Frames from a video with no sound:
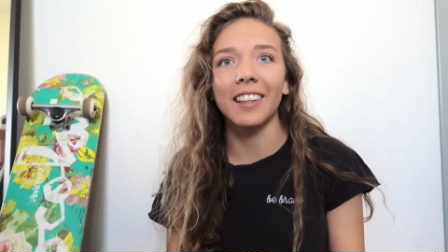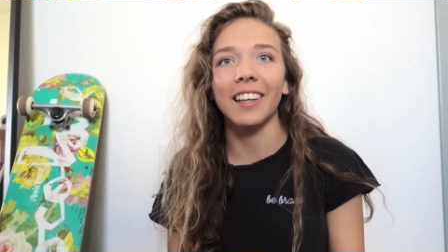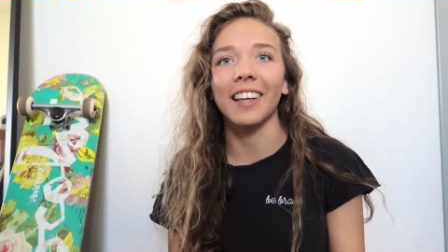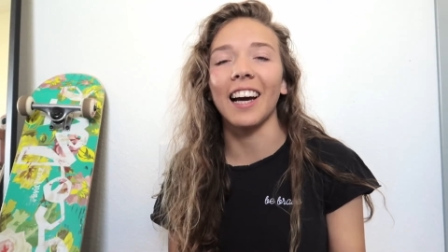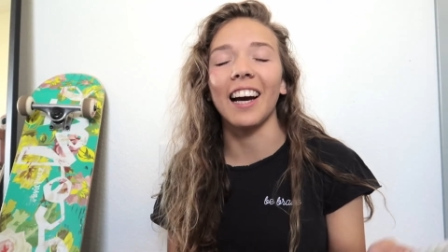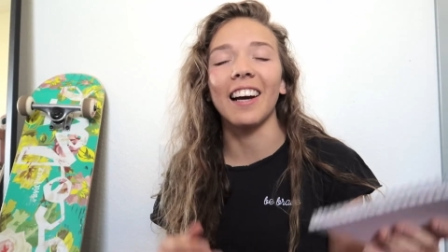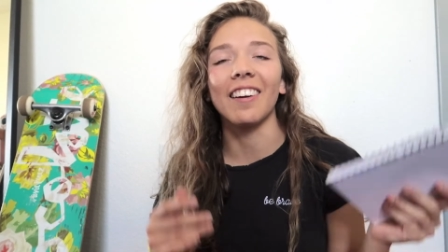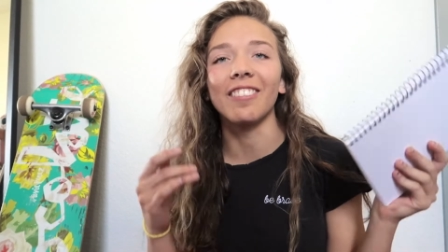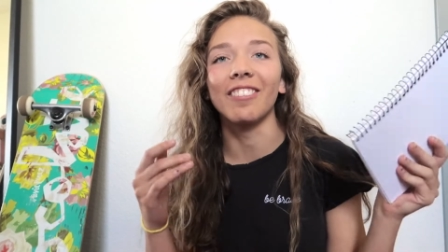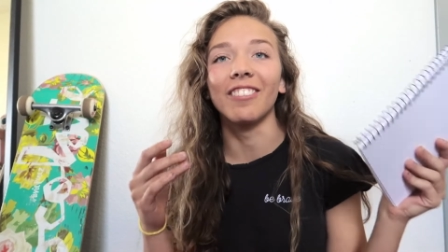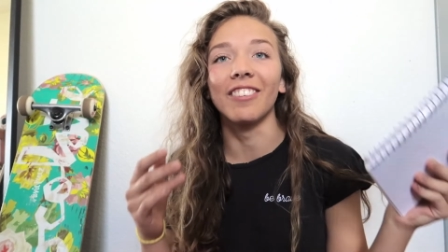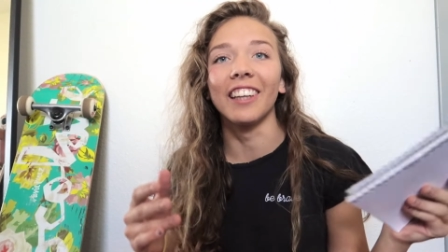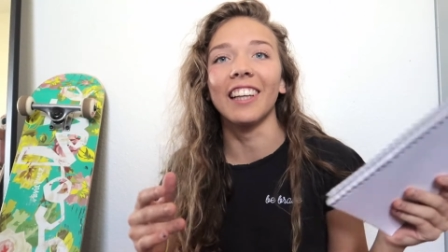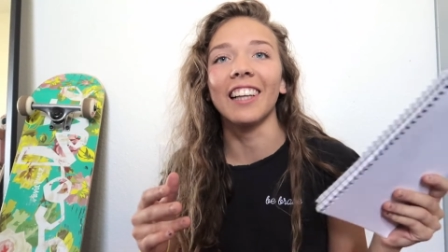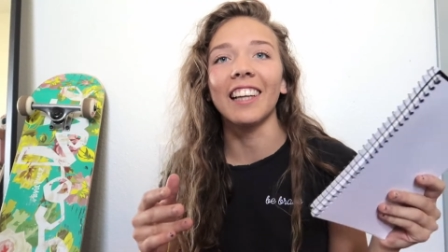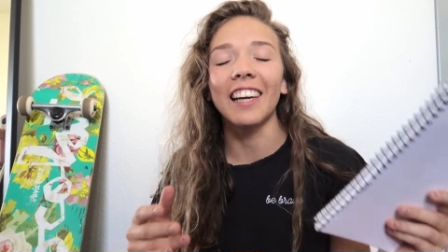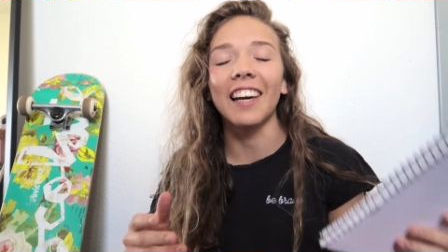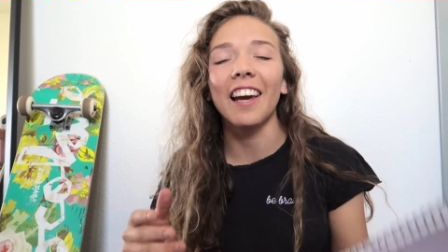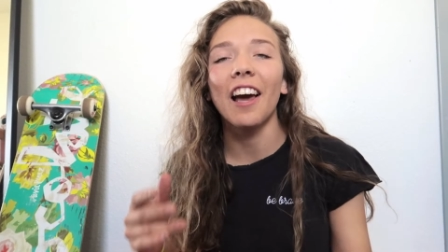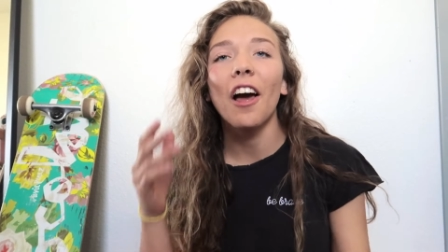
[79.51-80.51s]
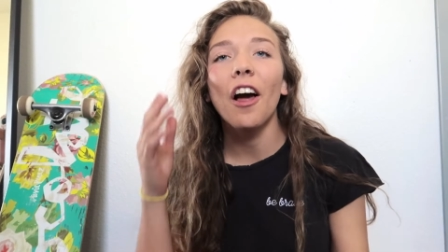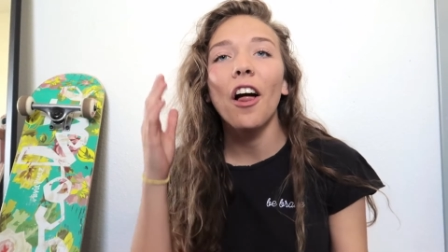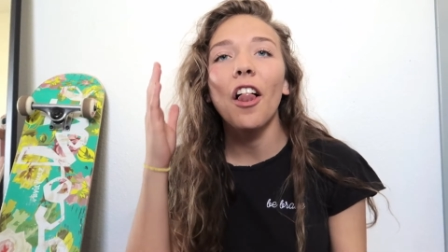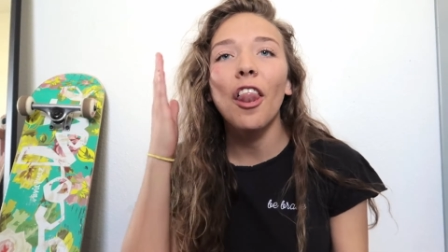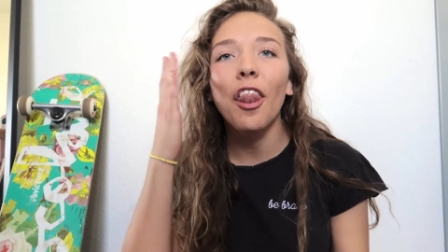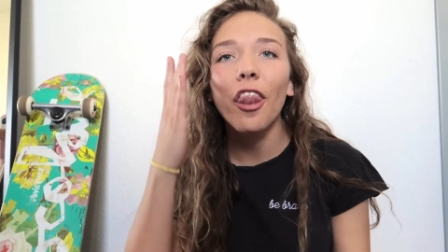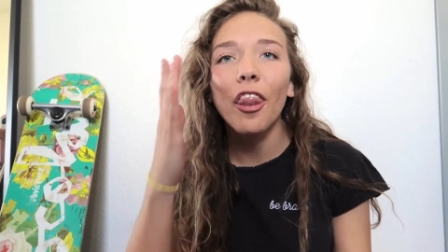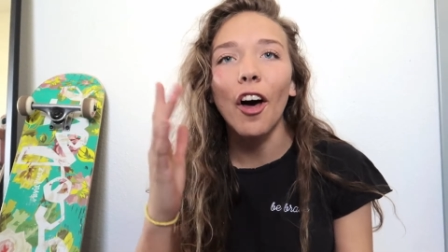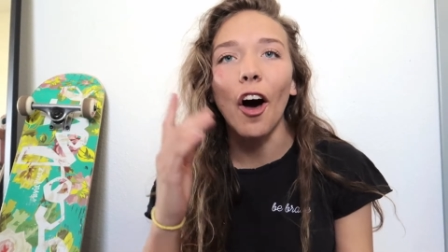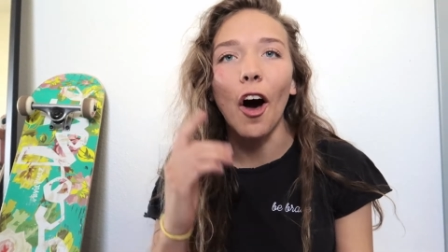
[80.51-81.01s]
Like, I really
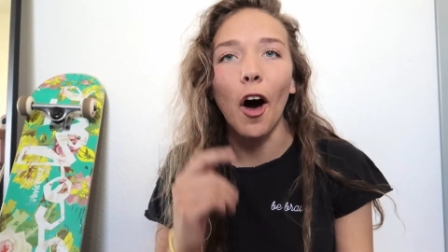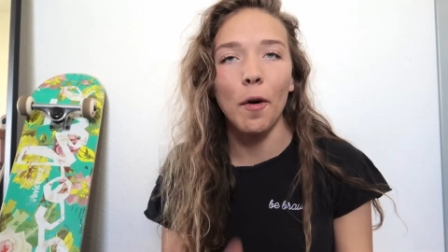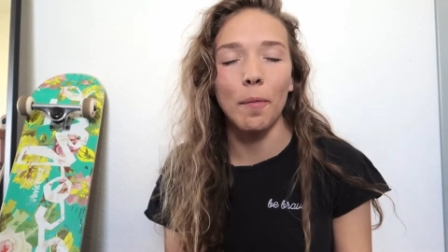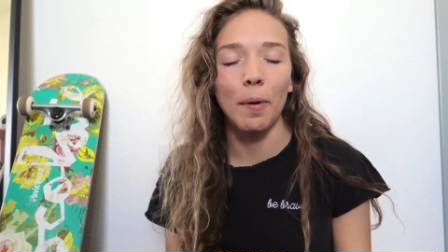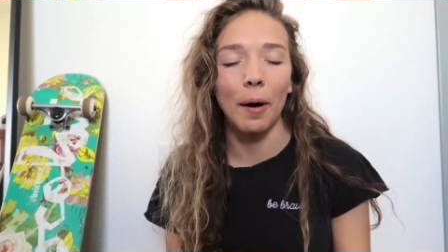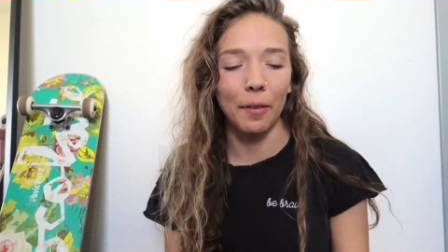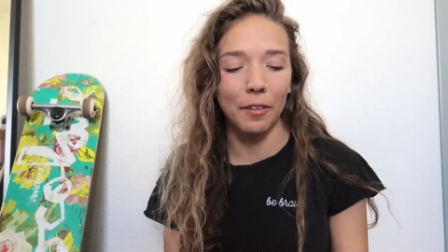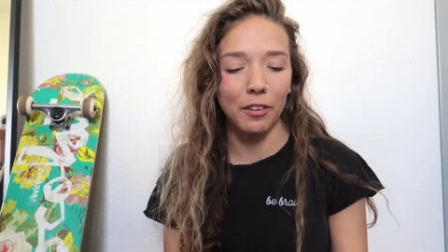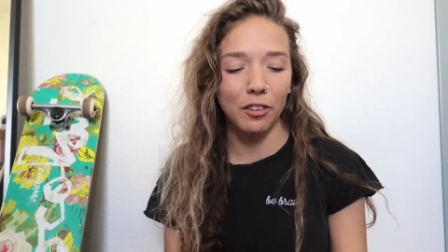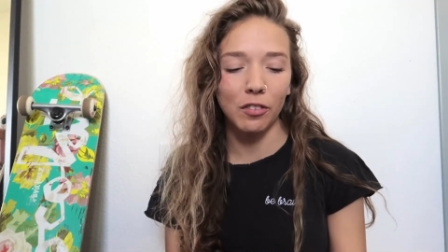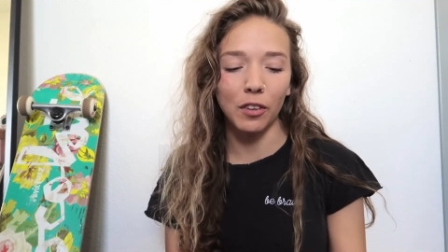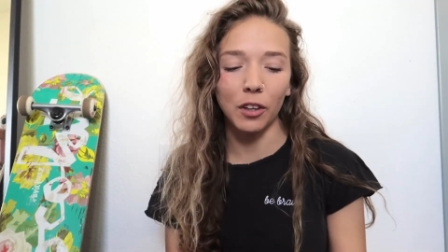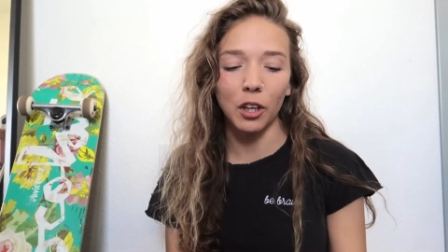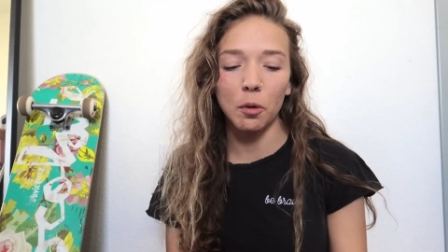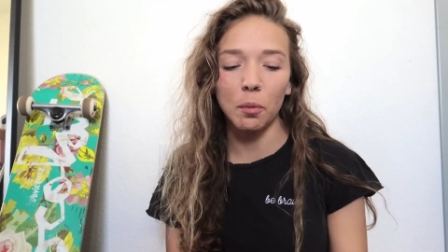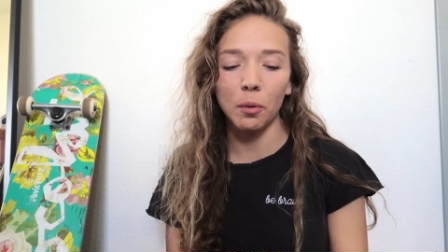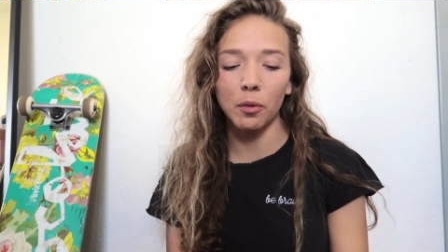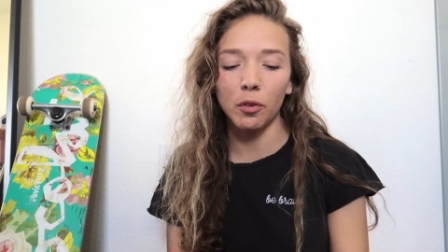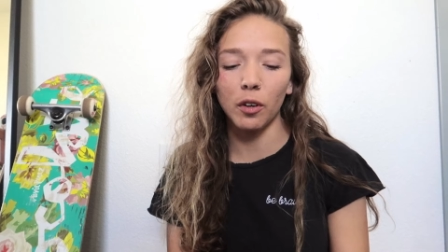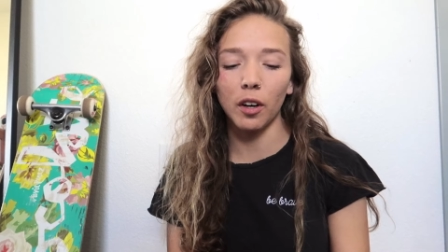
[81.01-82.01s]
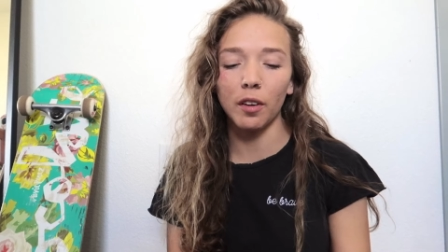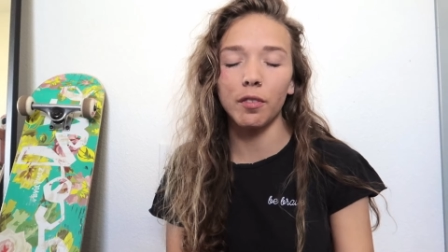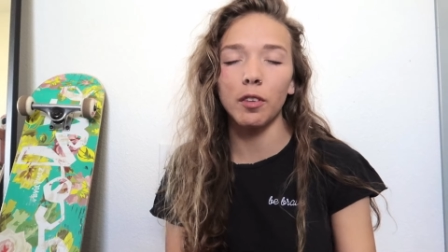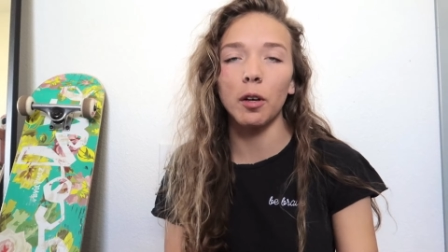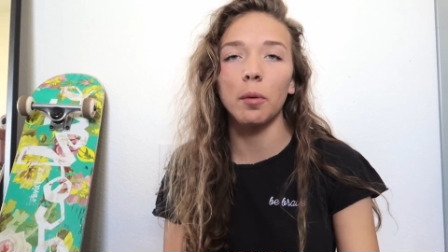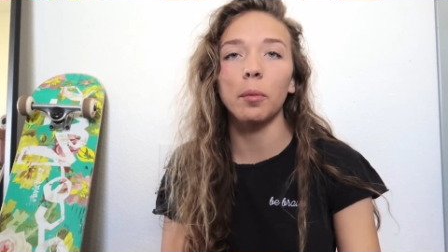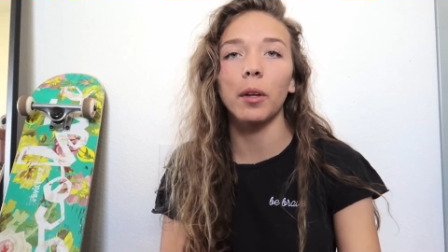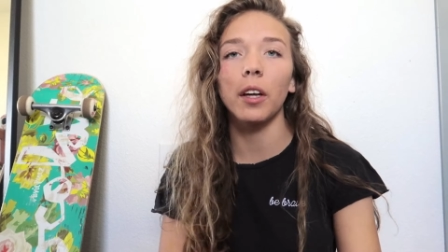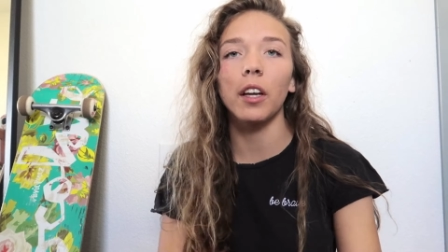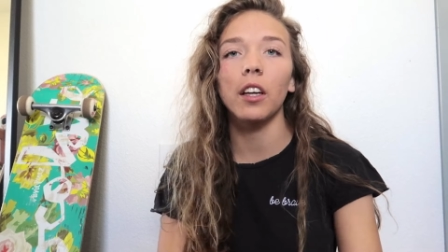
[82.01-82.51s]
thought about this video before I
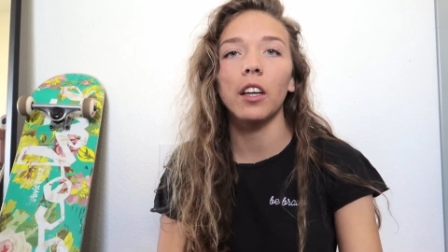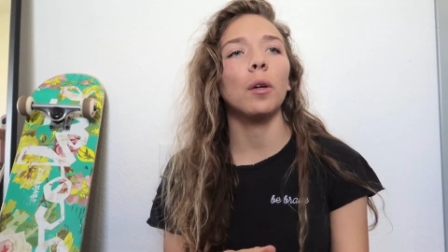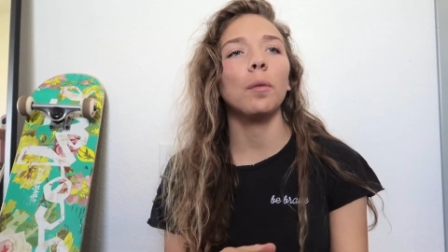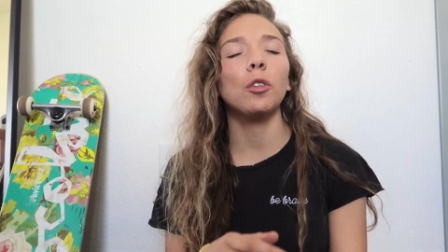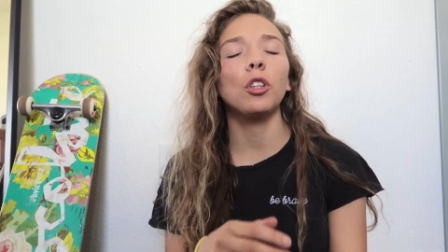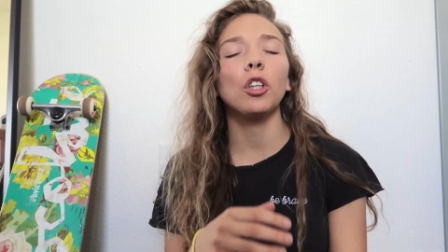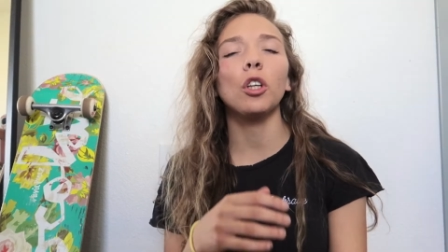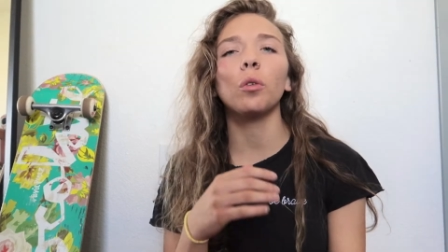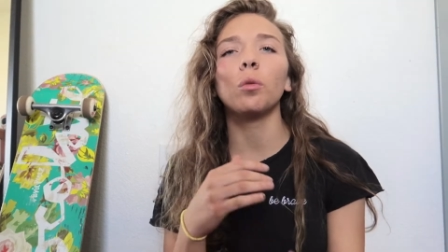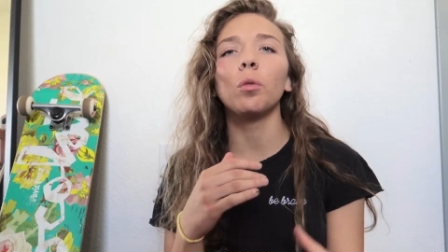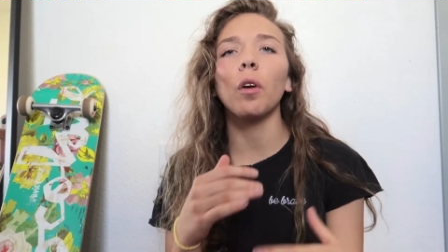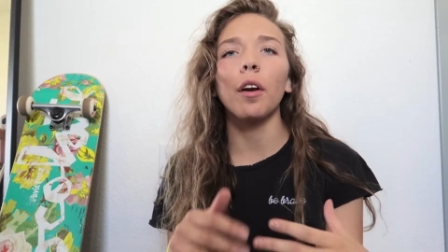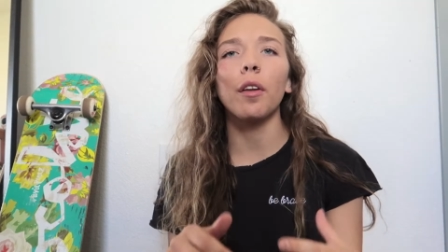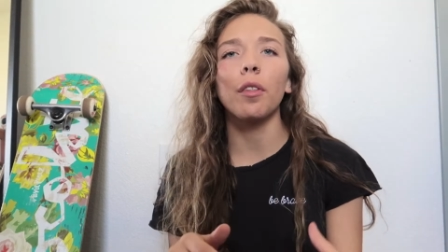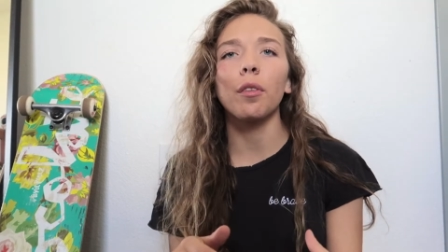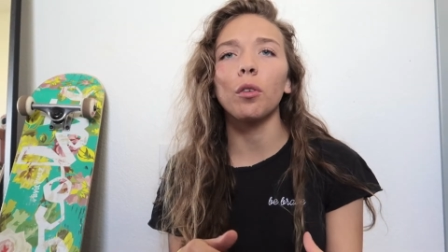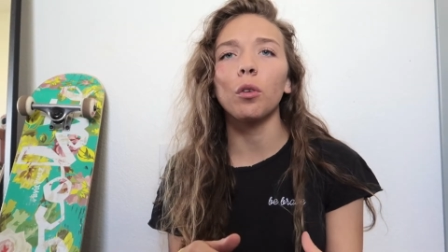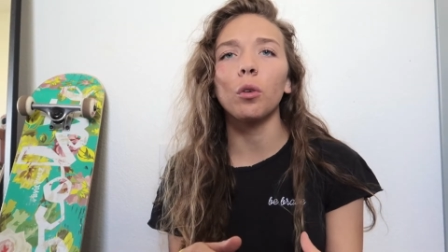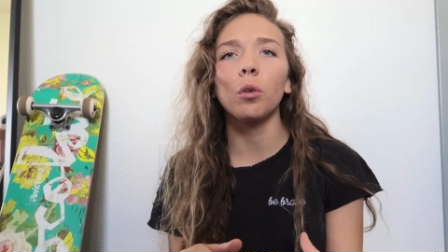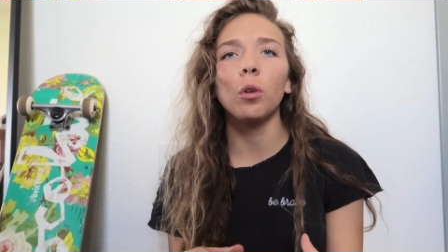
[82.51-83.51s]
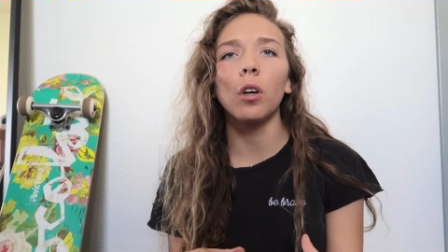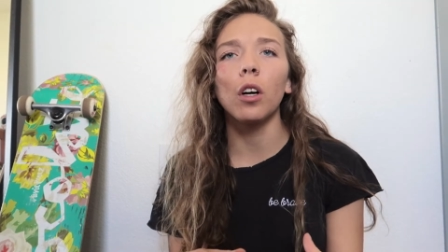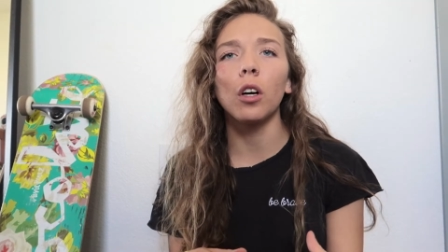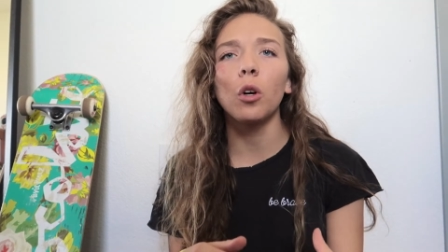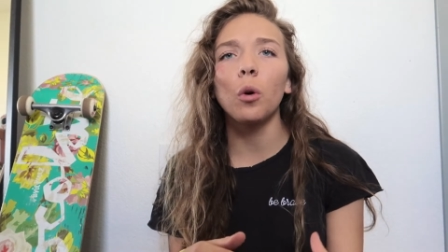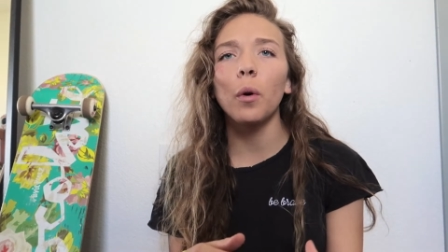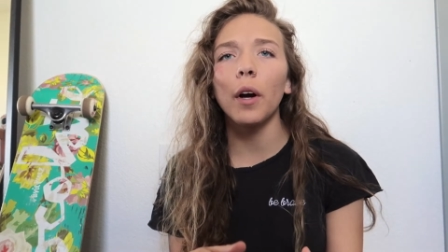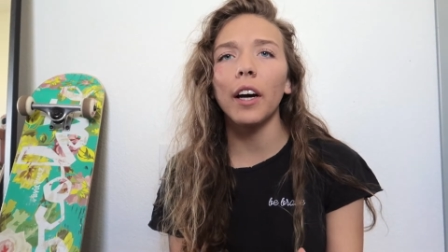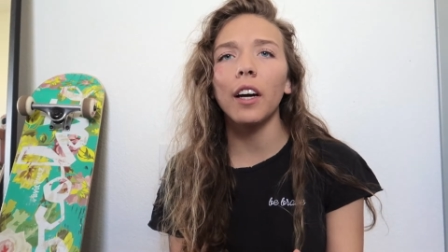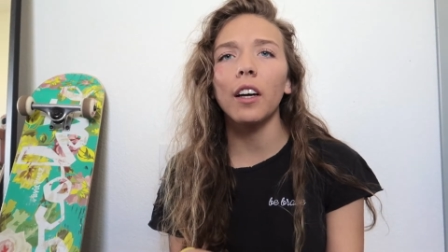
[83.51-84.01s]
filmed it. I'm just gonna run through a
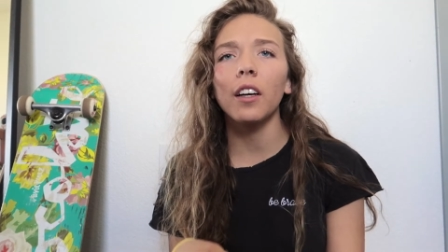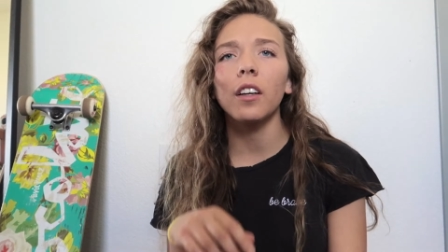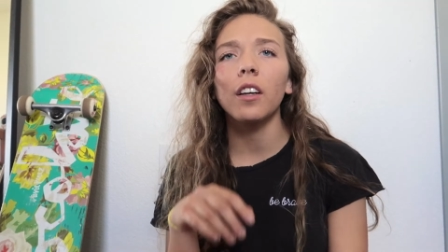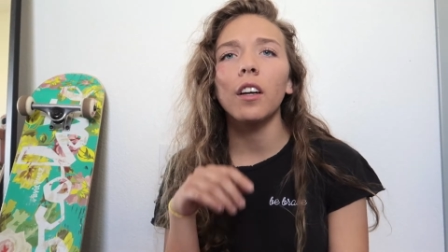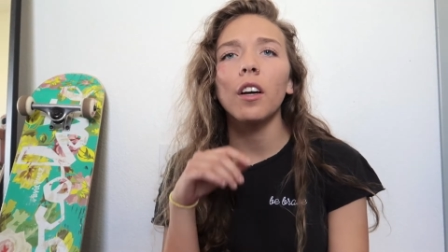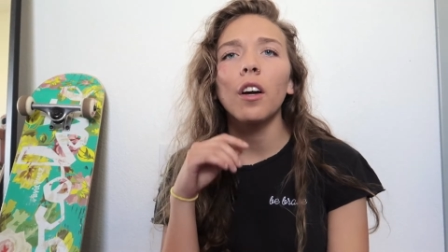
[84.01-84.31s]
quick